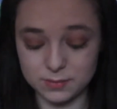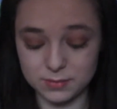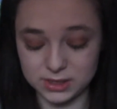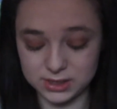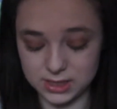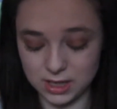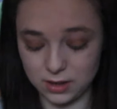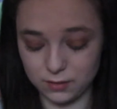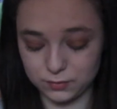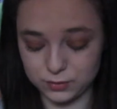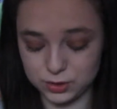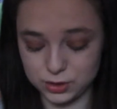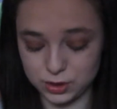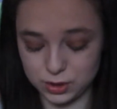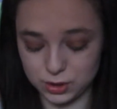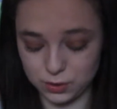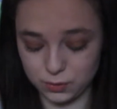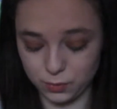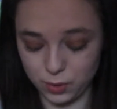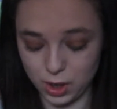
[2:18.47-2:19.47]
myself
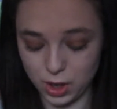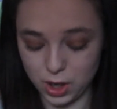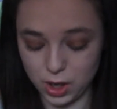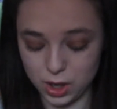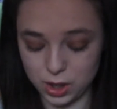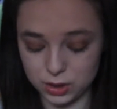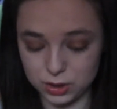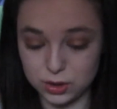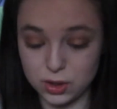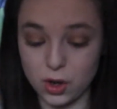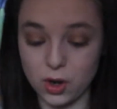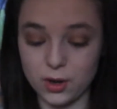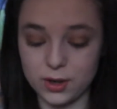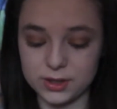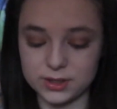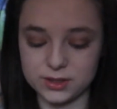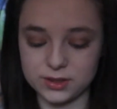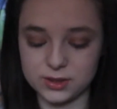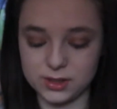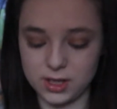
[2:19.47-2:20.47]
to
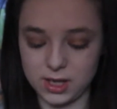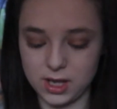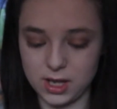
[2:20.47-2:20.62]
NARS